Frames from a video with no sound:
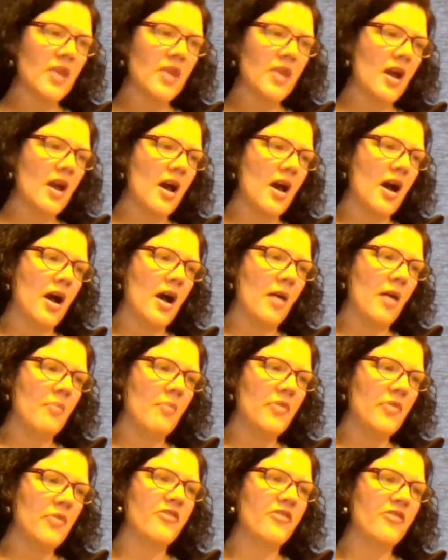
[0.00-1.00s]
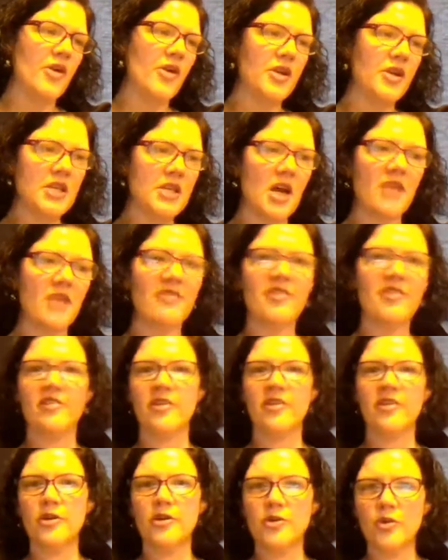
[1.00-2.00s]
They're very tough, they're
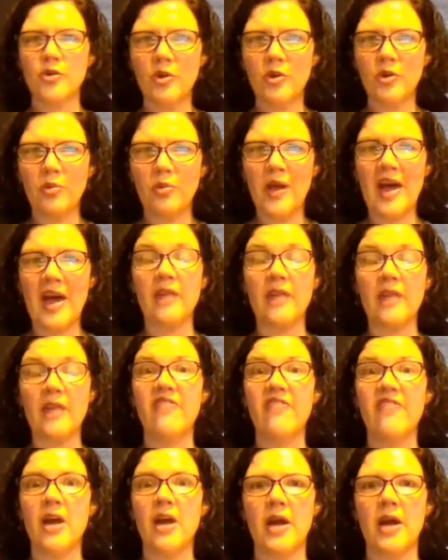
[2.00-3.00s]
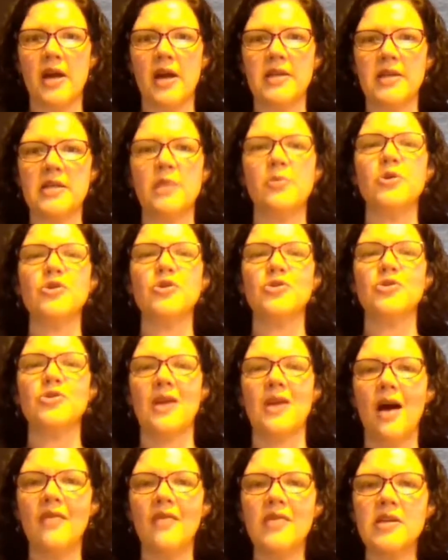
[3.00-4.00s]
very durable at very high temperatures, and
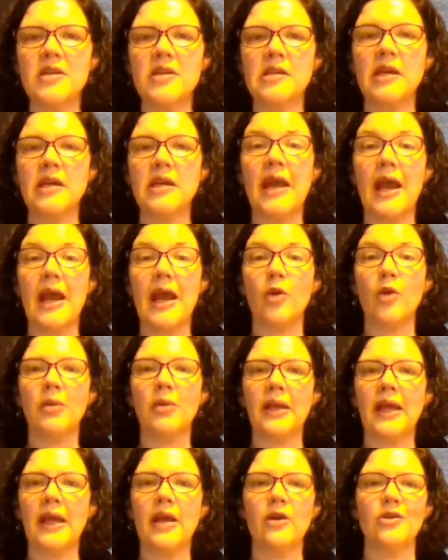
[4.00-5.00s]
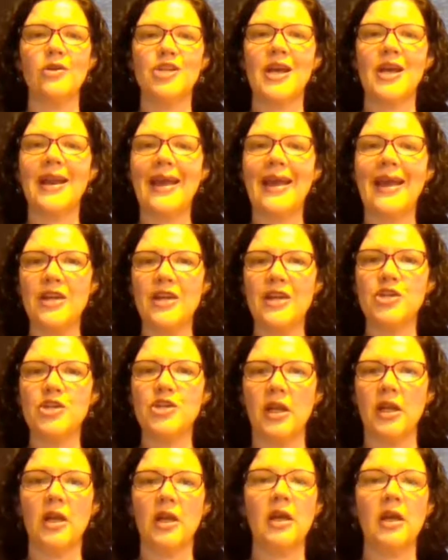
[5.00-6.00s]
obviously, an airplane or jet
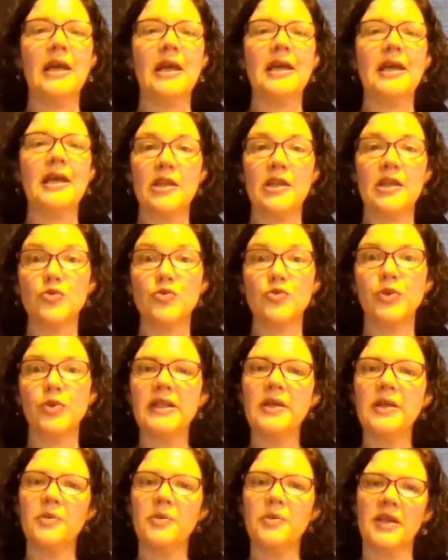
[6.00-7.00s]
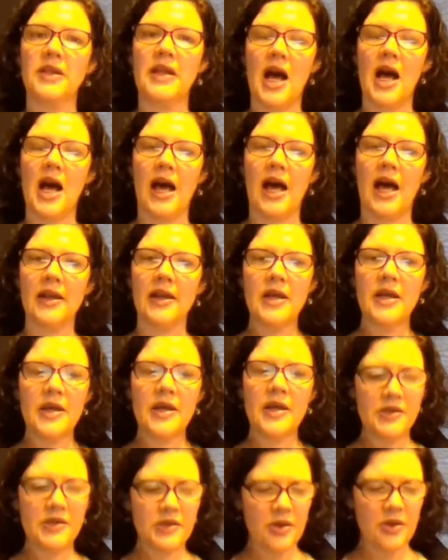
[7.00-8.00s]
engine gets really, really hot.
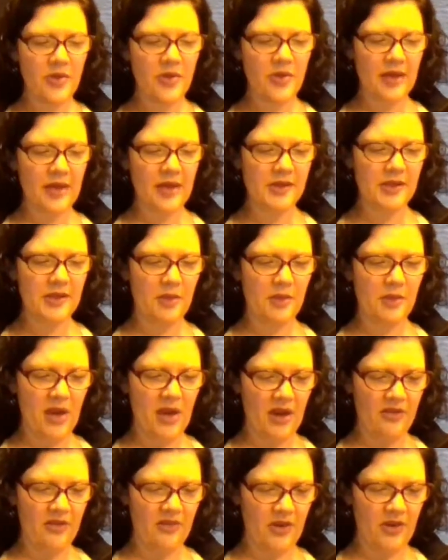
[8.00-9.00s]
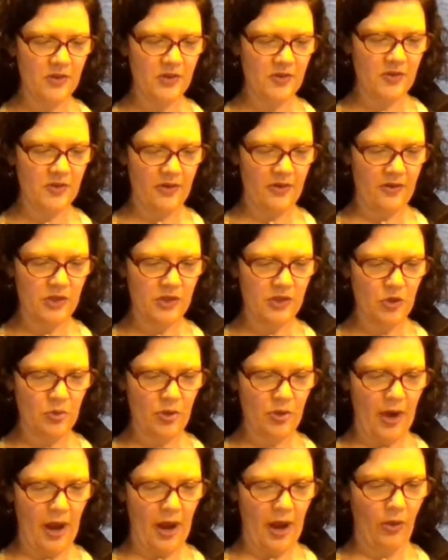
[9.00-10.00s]
So that's the benefit of a
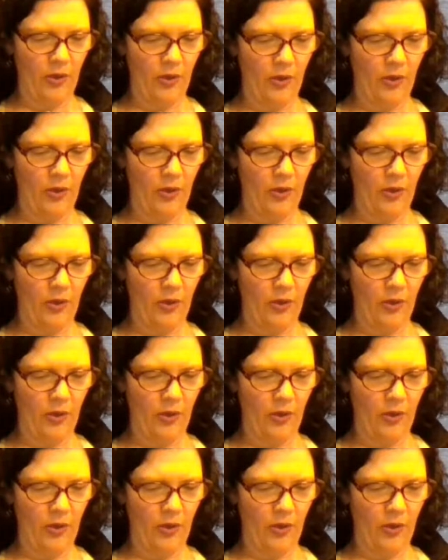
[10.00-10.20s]
superalloy.